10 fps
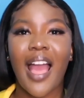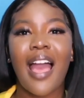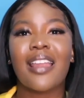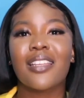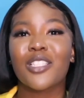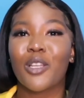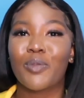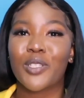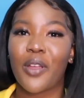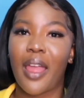and
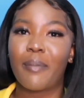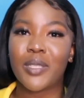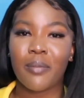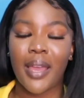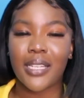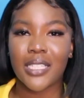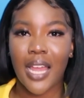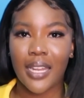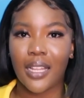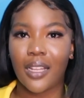subscribe to my
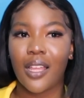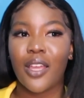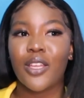channel.